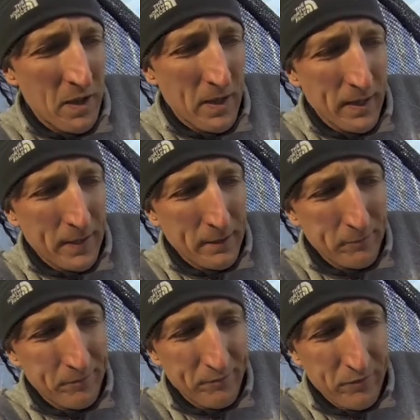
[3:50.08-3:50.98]

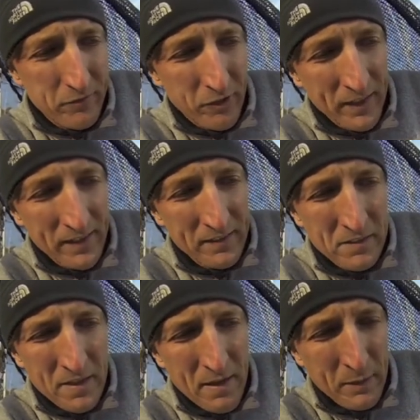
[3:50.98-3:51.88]
Um, trying not to
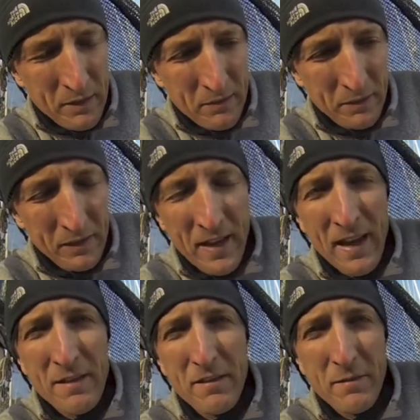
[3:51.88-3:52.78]
do that, but there's really
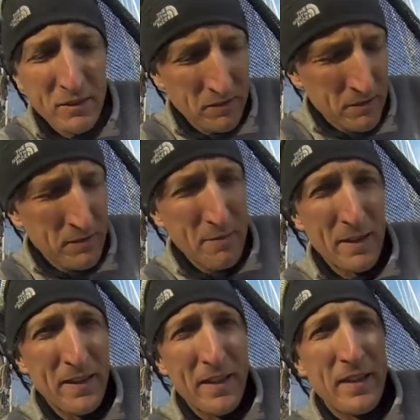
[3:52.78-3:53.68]
not too much to do
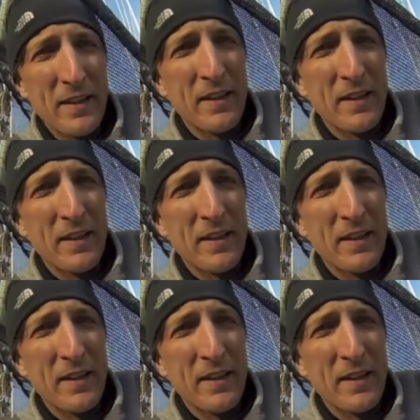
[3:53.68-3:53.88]
about that.